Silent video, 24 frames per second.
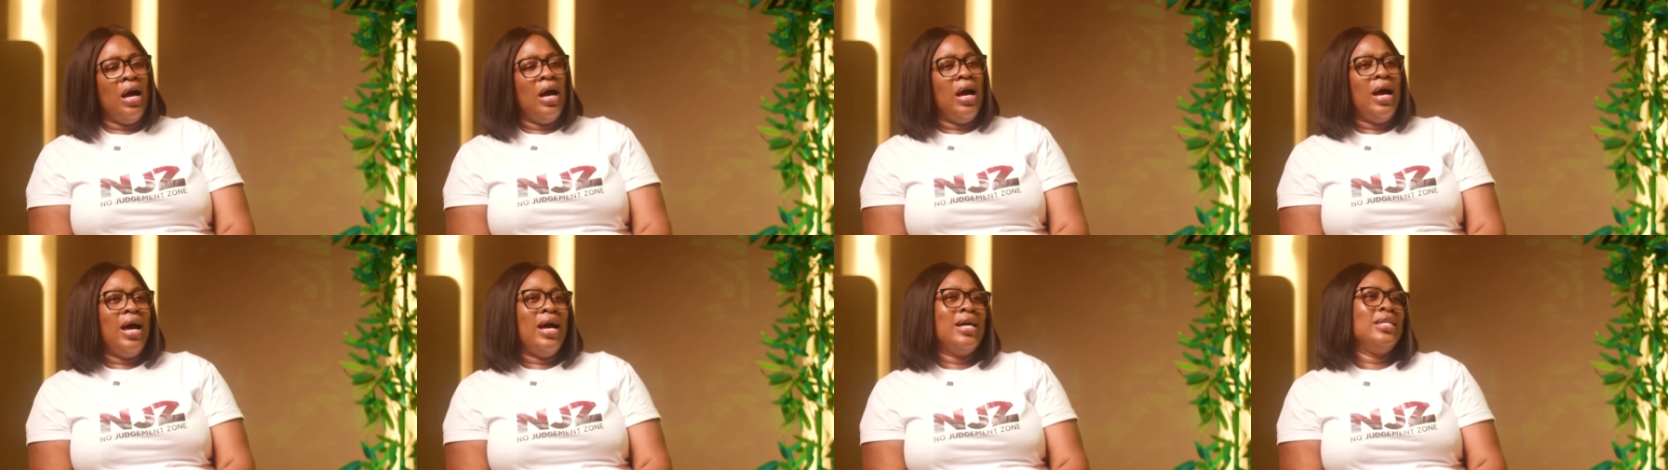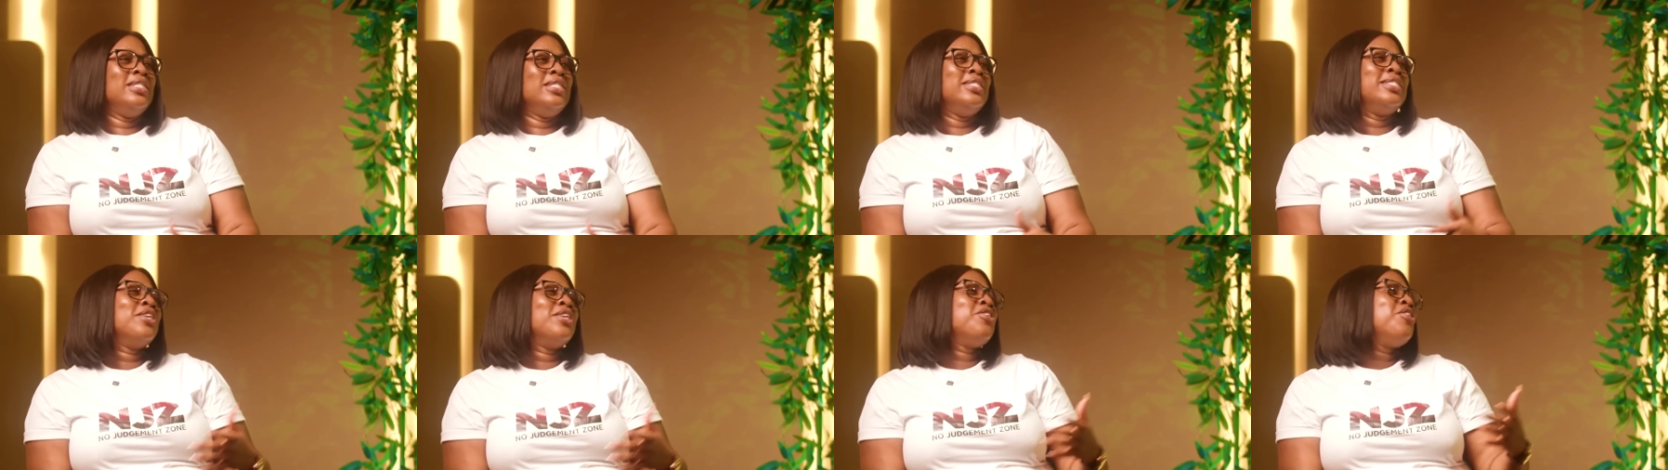
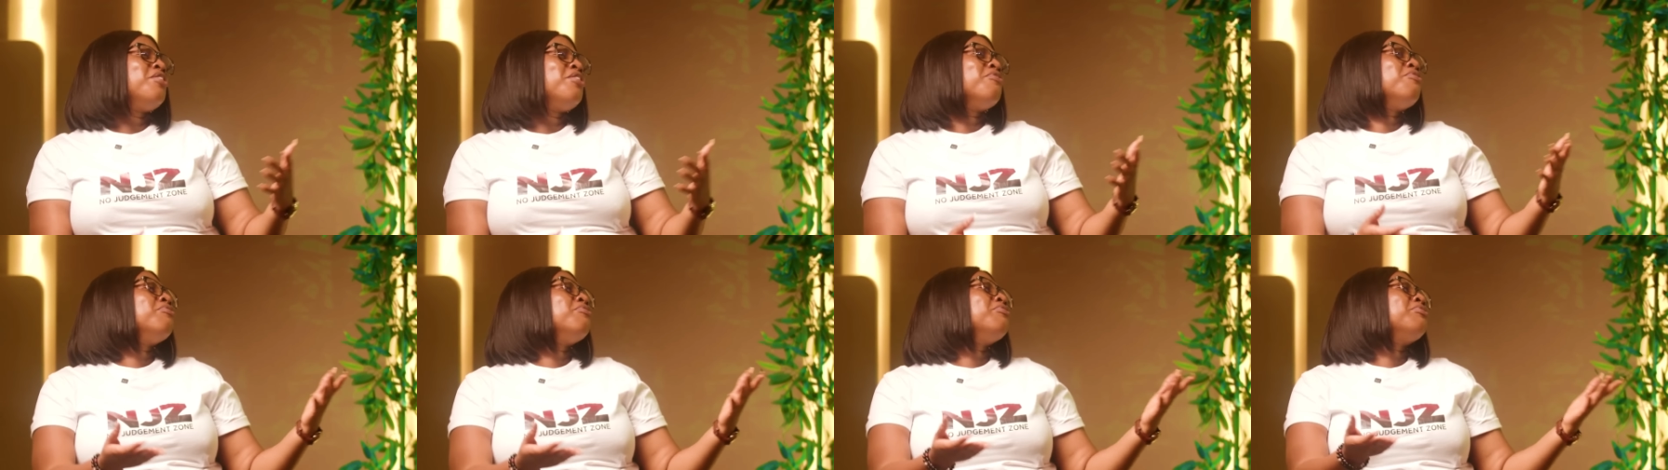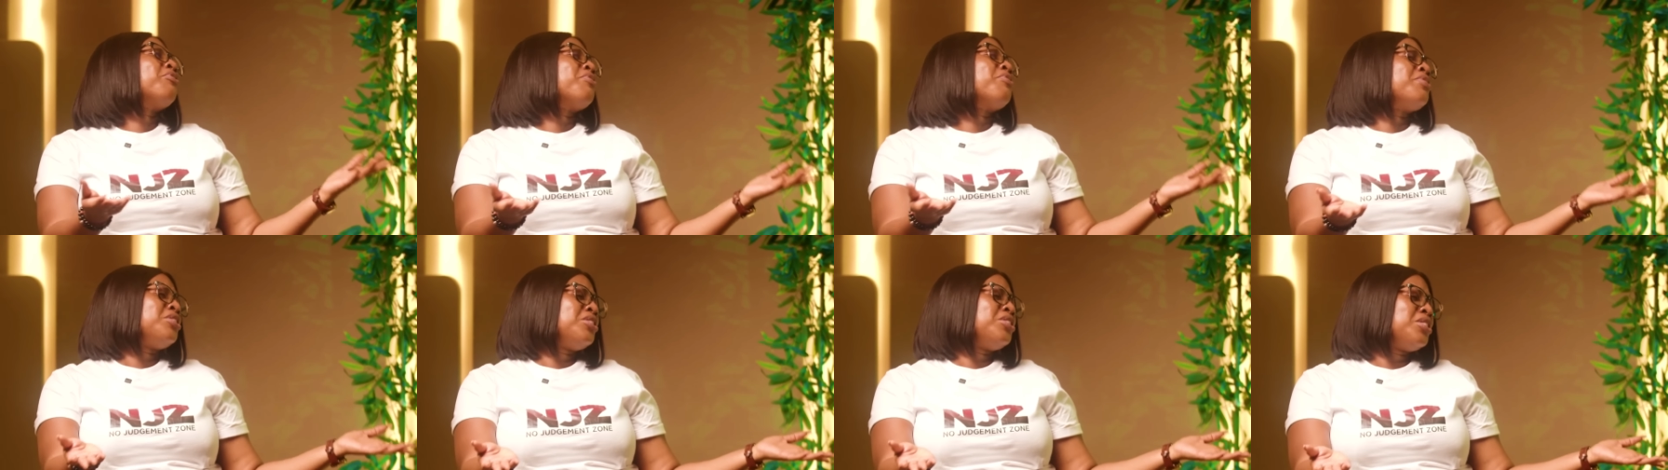And they're not even
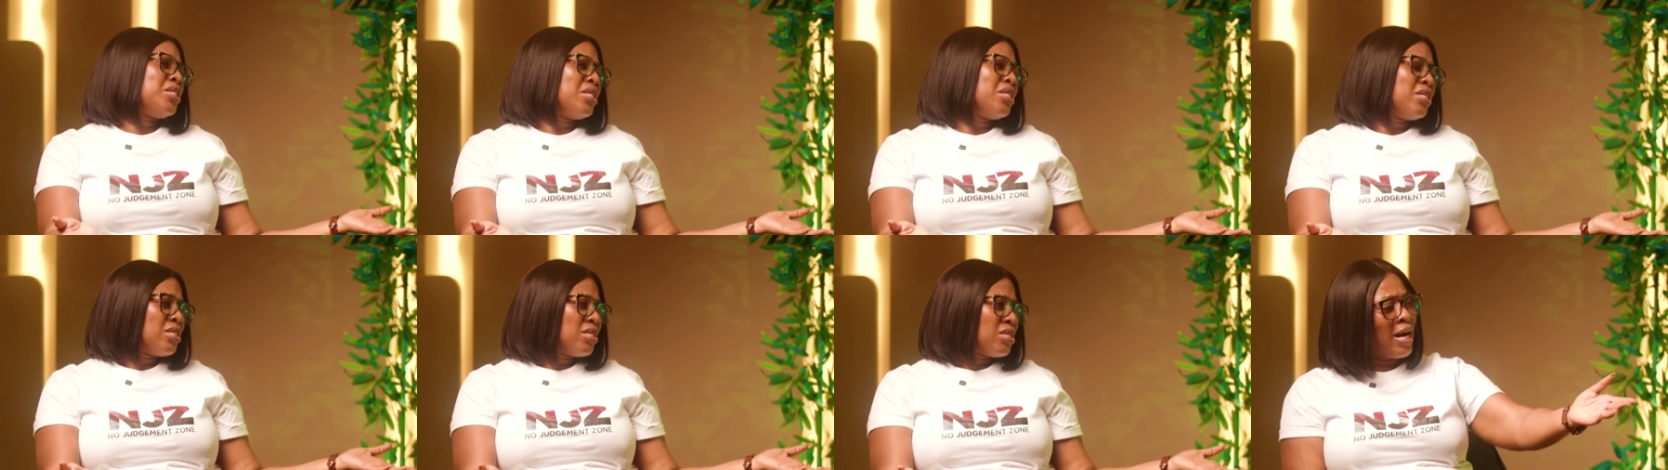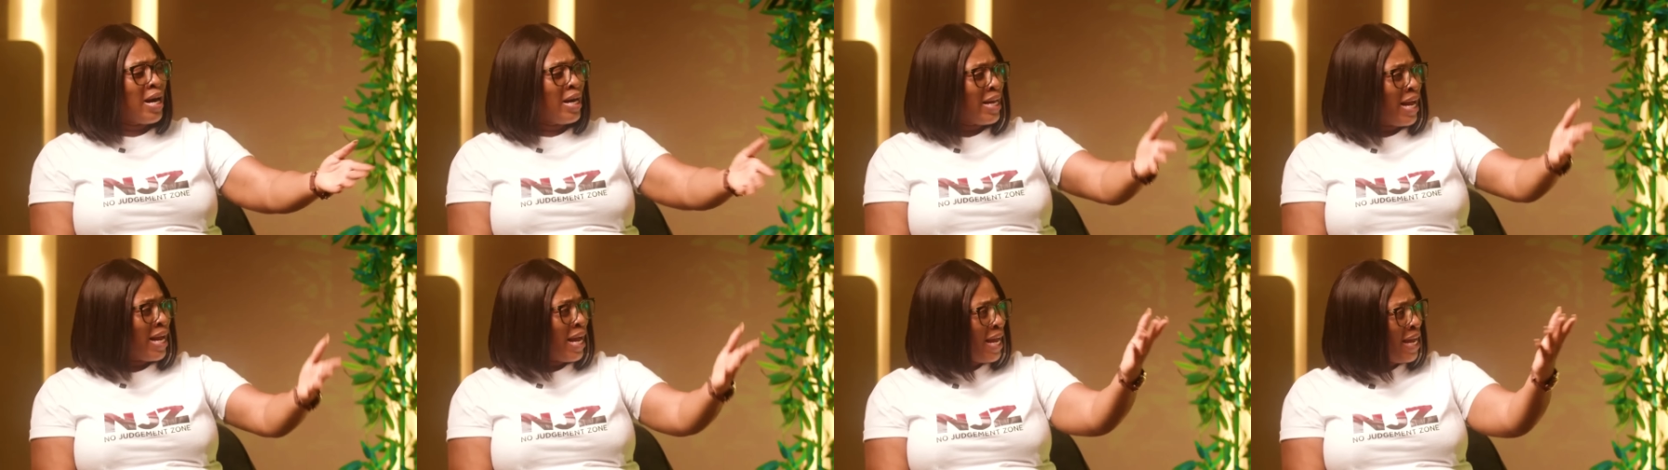Christians.
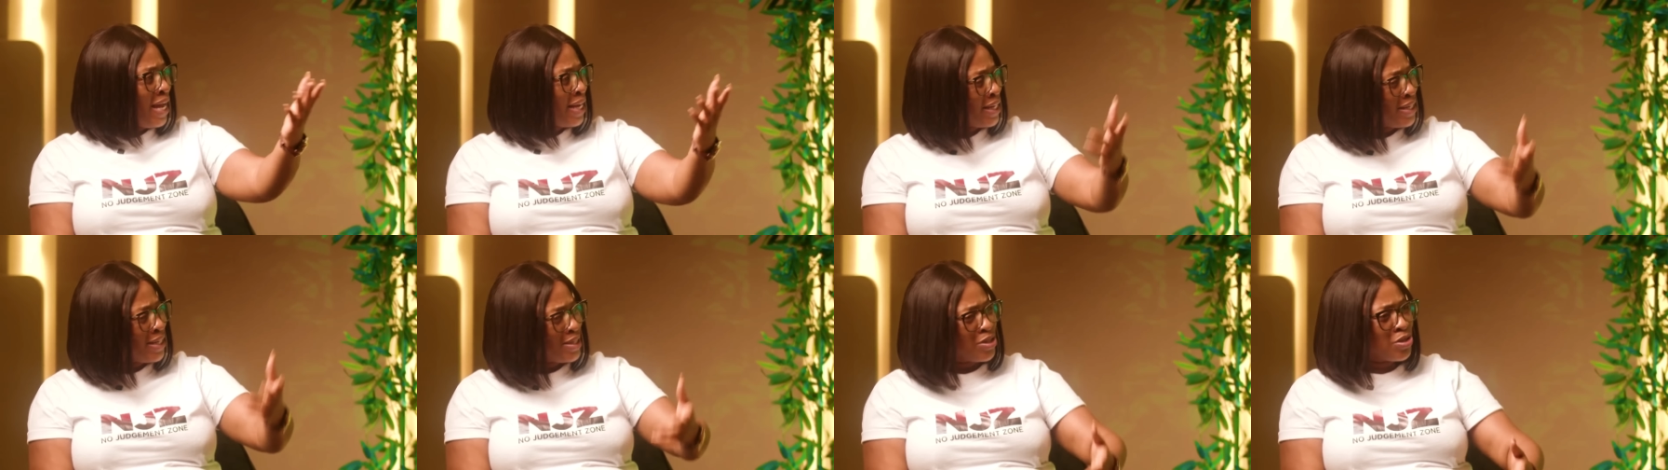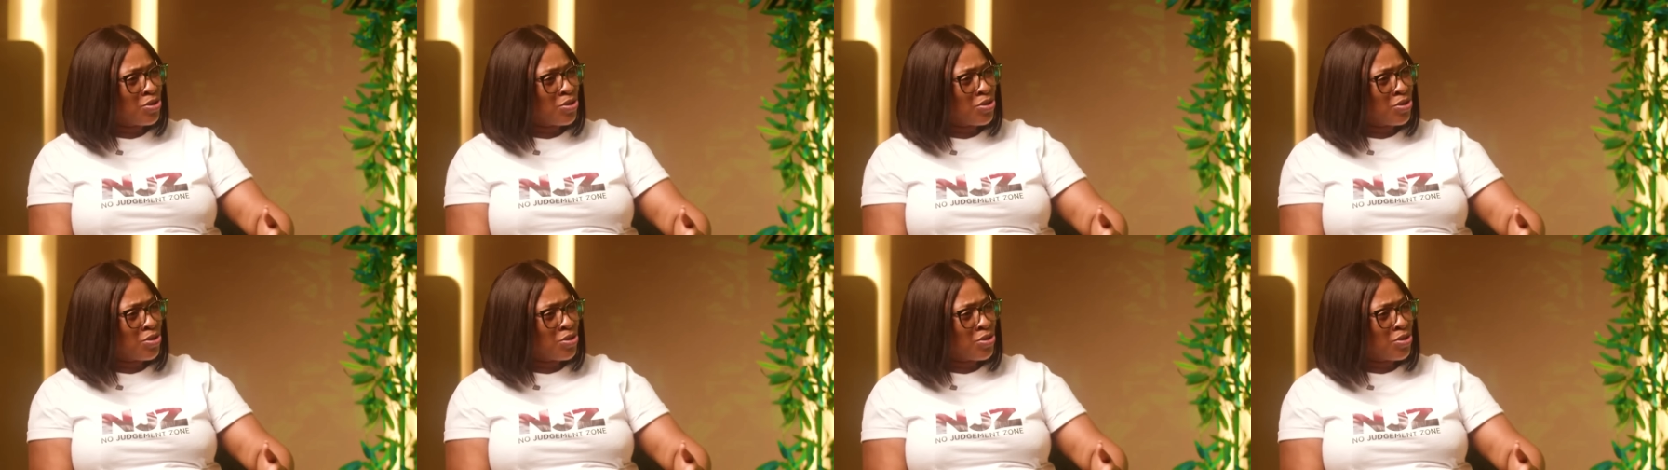They're Ekis.